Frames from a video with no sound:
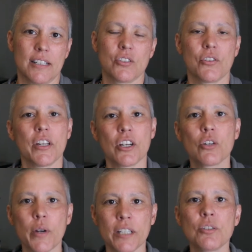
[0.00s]
So they're
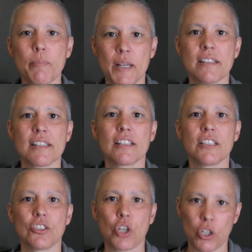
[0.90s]
going to
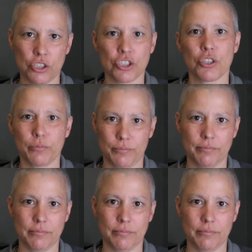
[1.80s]
basically charge you.